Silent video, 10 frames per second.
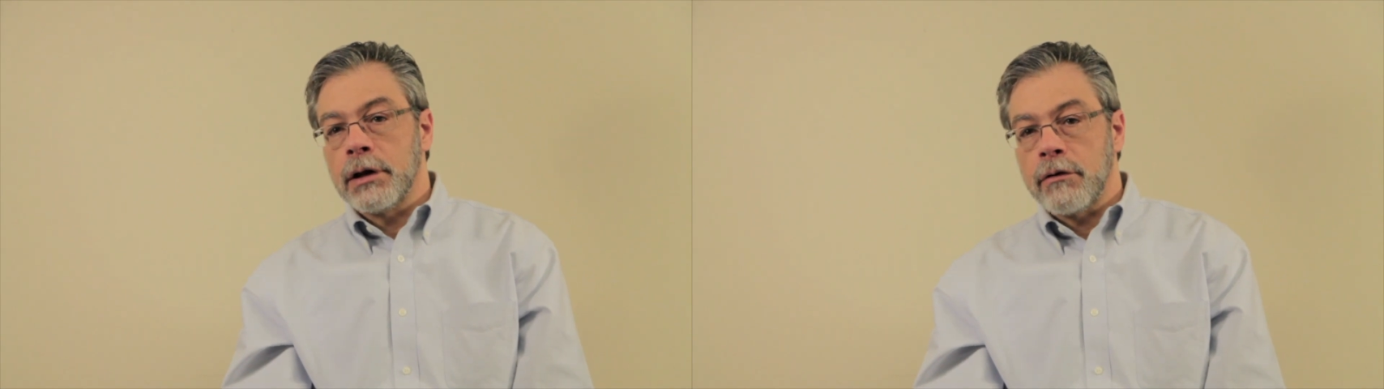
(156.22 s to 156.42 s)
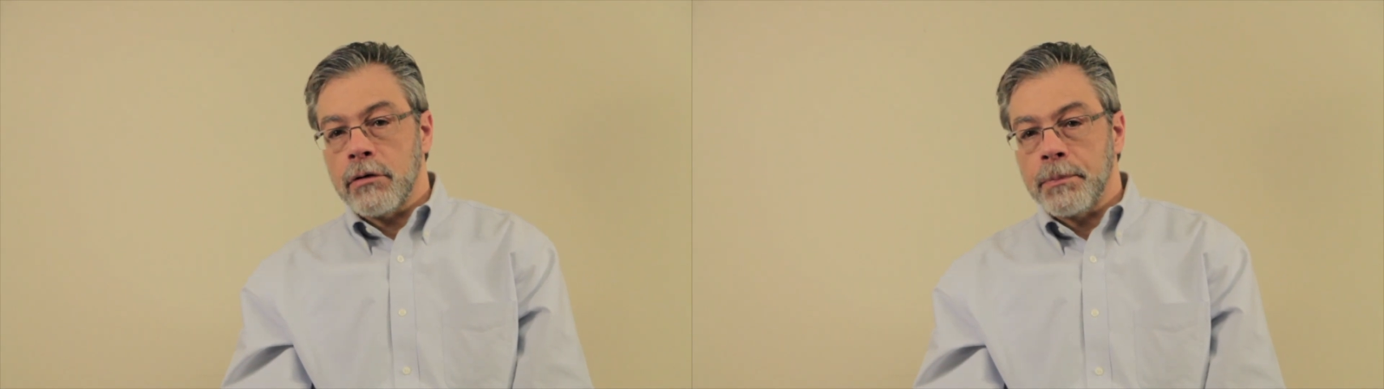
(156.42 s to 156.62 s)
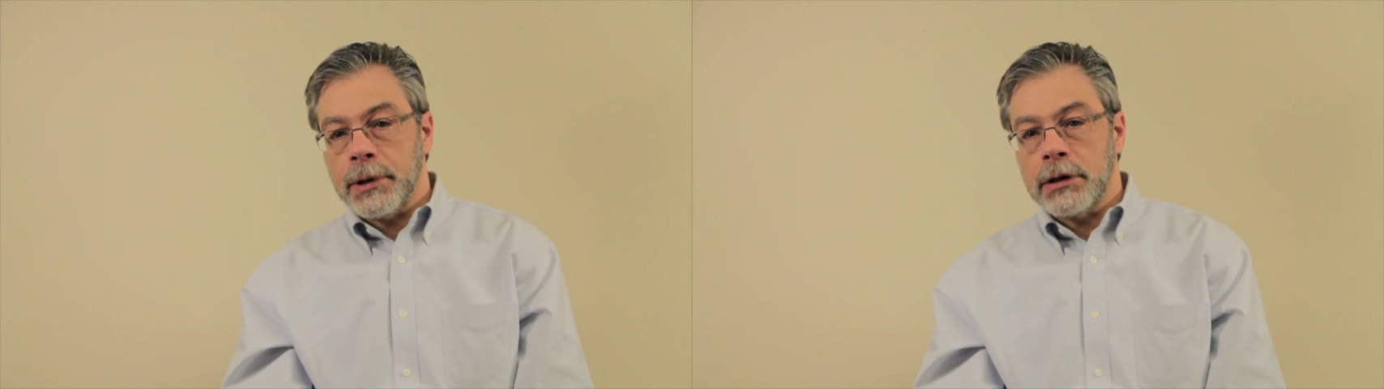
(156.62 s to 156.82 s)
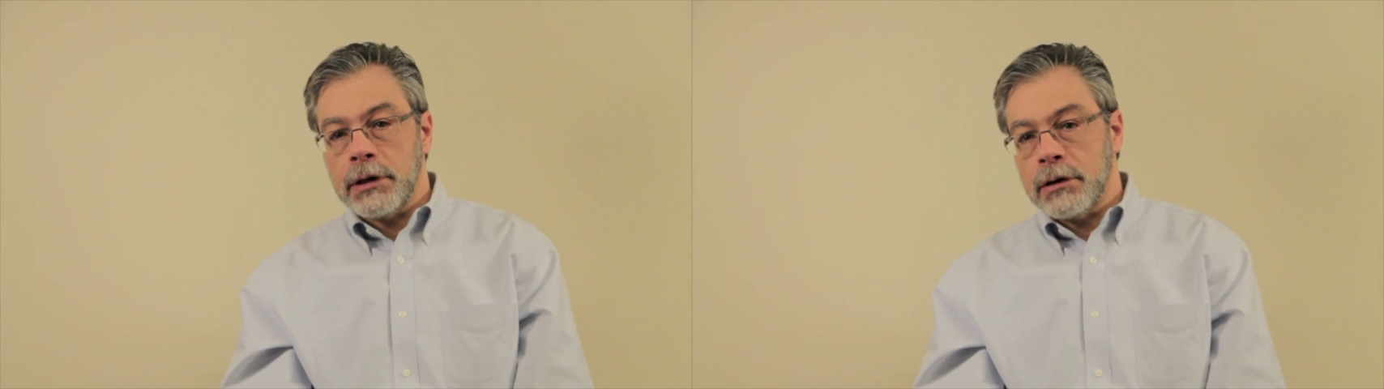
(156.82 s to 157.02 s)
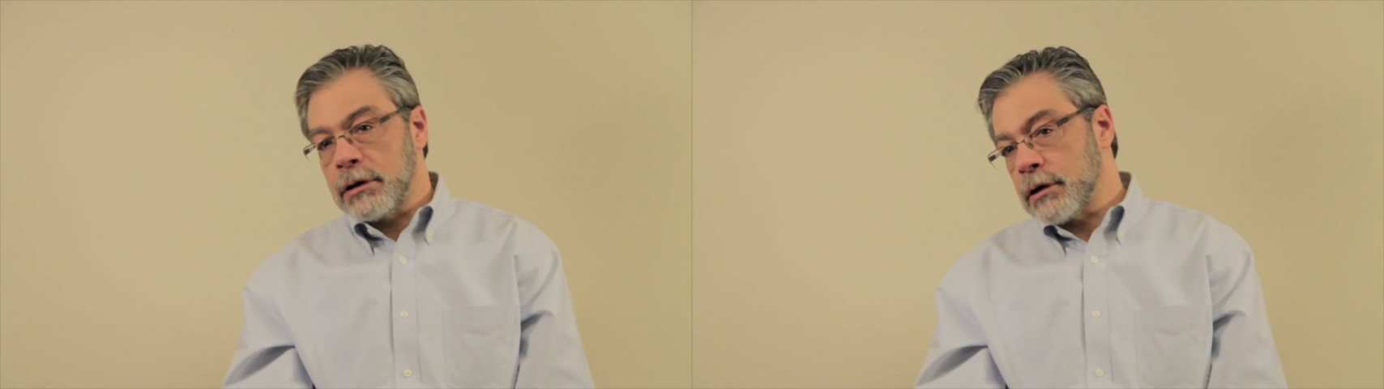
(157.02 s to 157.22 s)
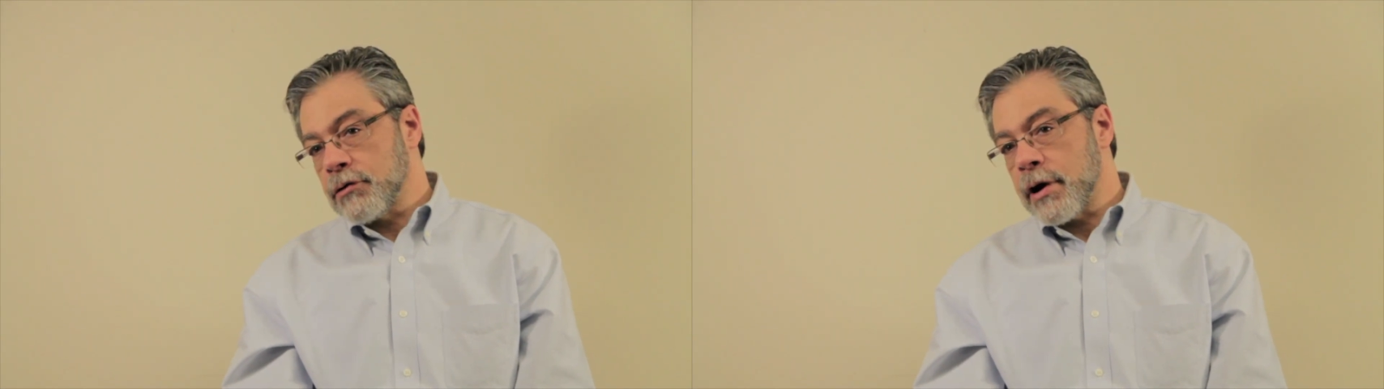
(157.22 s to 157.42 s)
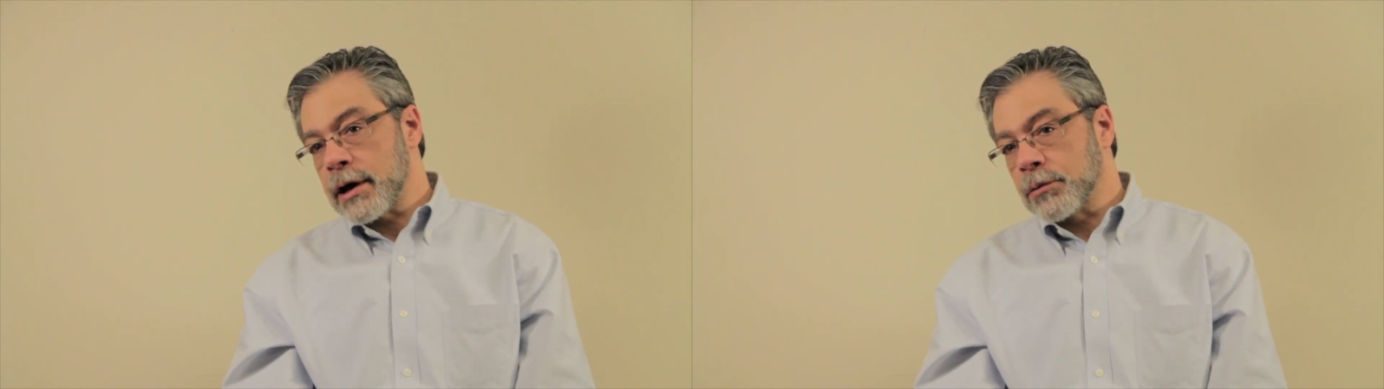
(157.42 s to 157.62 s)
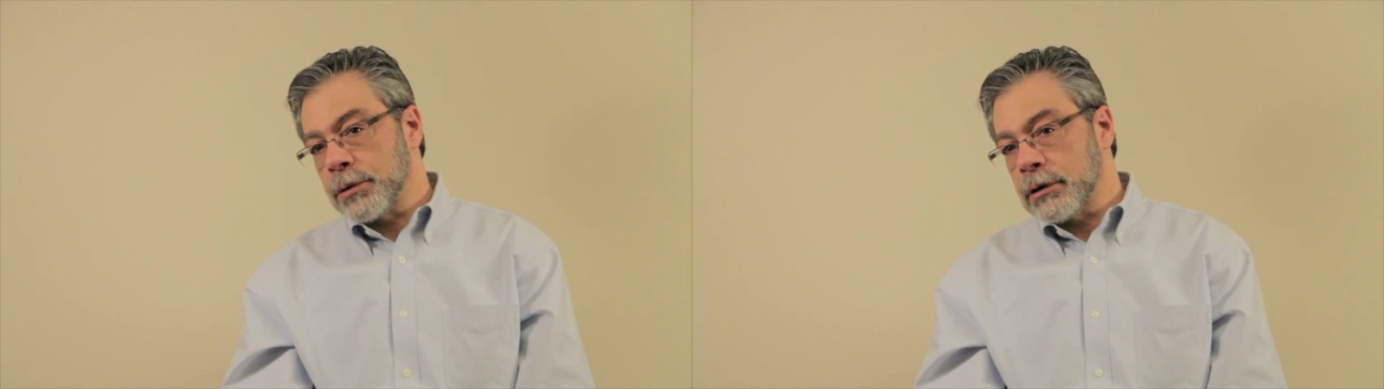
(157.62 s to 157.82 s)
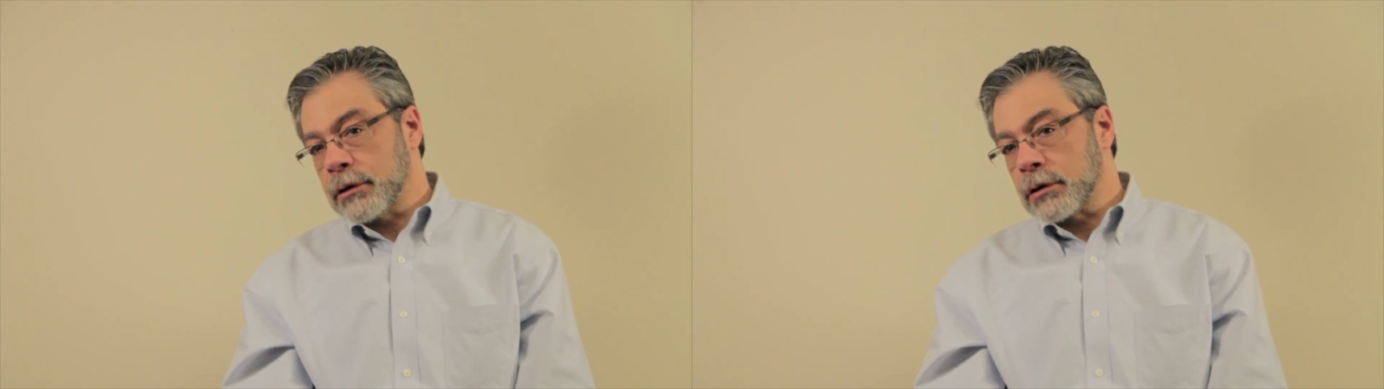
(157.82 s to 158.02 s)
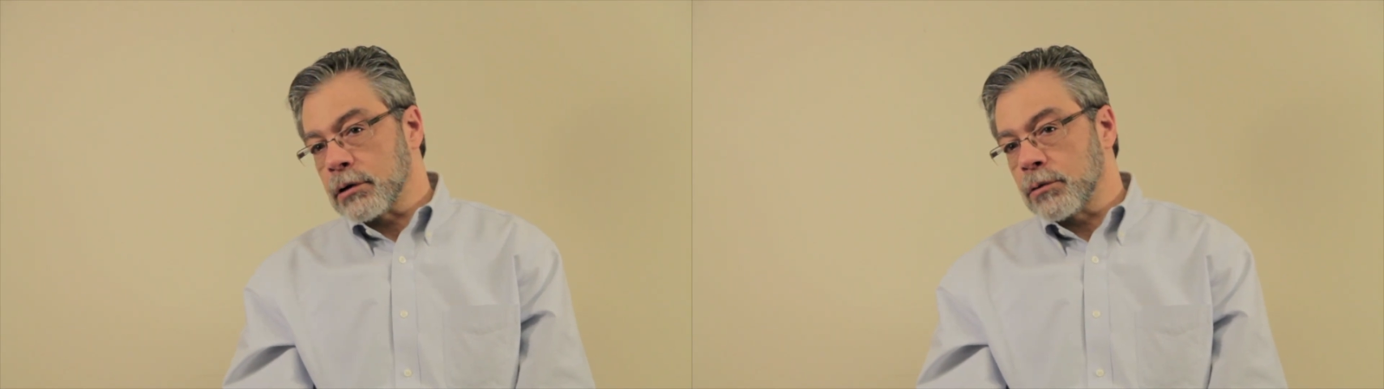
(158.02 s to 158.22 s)
their ability to interact with
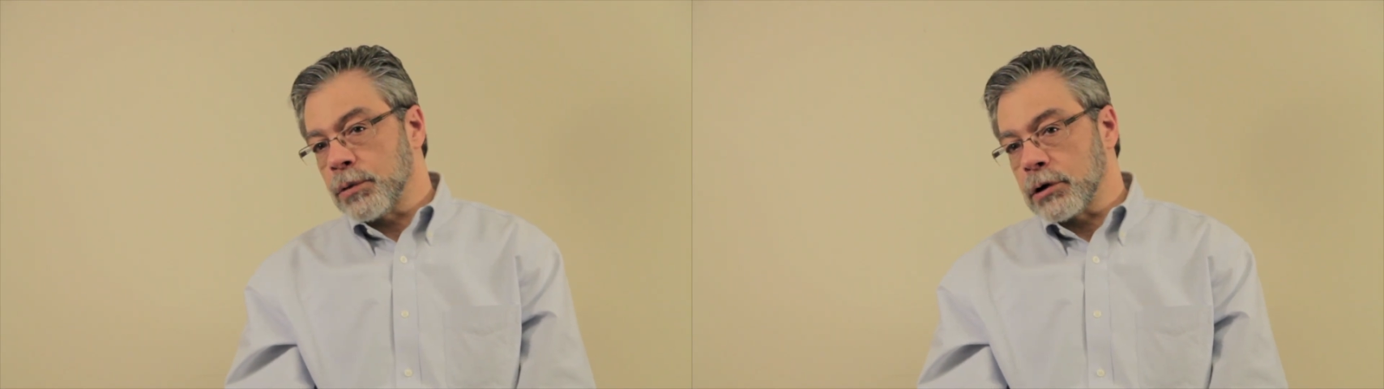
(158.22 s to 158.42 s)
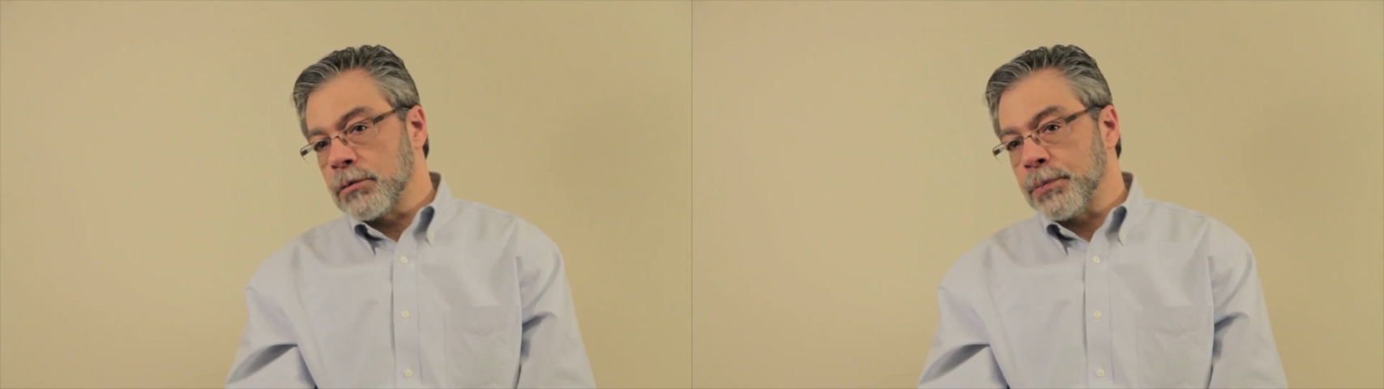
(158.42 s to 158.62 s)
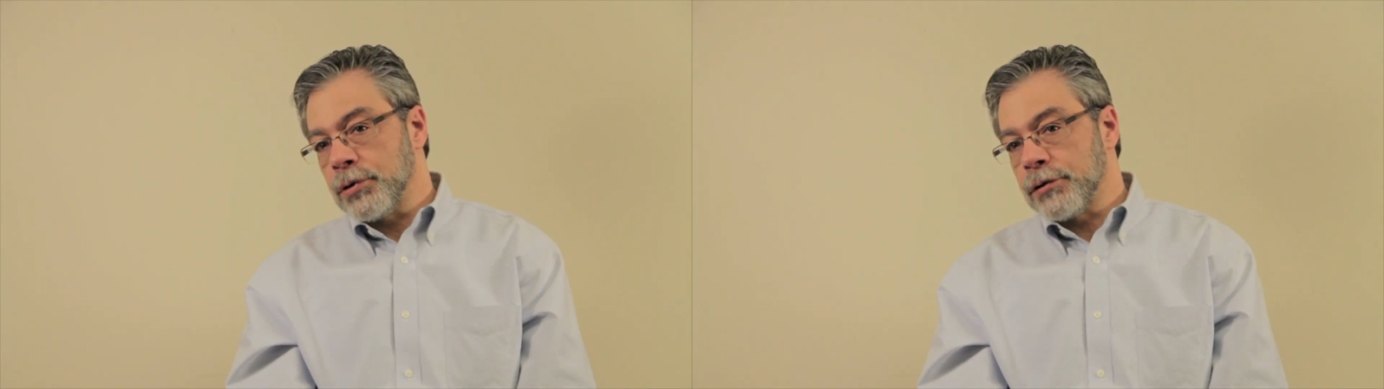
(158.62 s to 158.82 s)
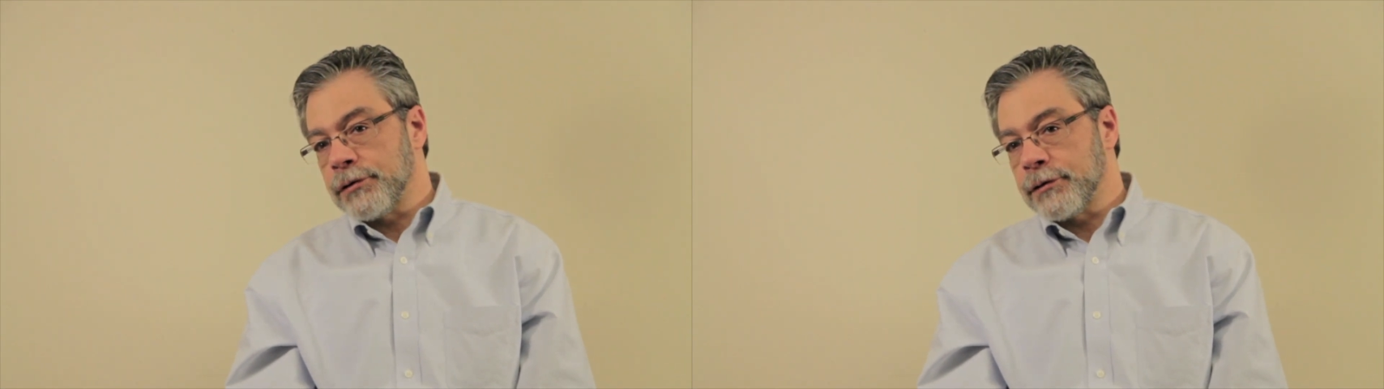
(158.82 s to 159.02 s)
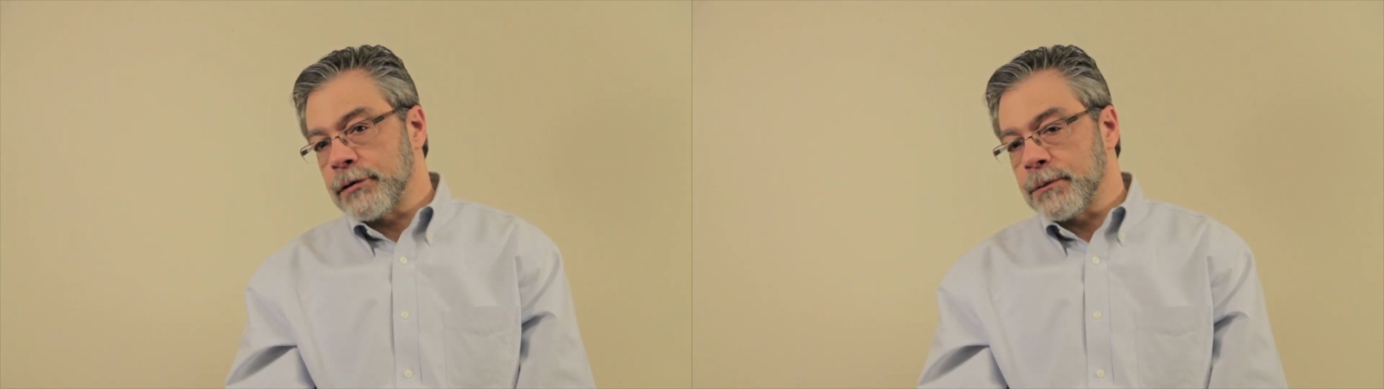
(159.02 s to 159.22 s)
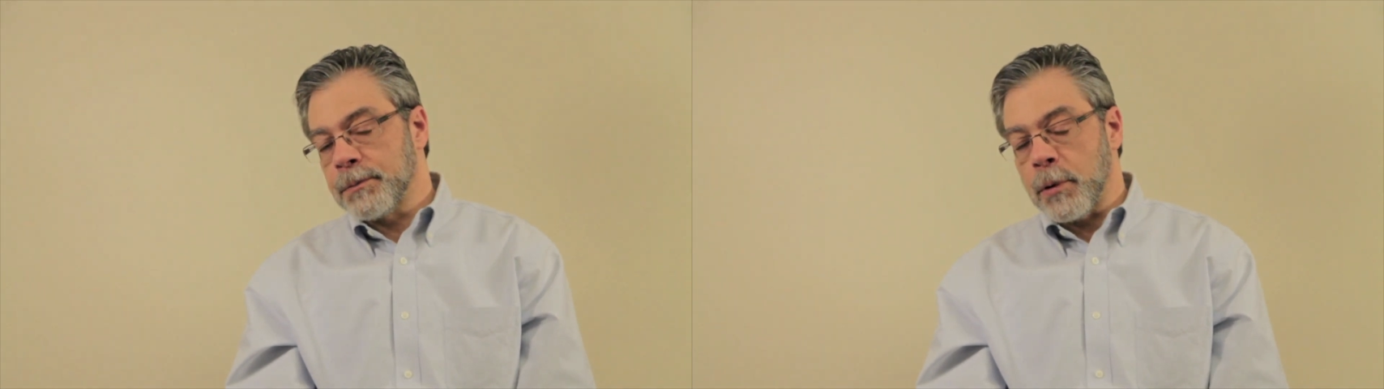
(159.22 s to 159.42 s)
the with computer systems,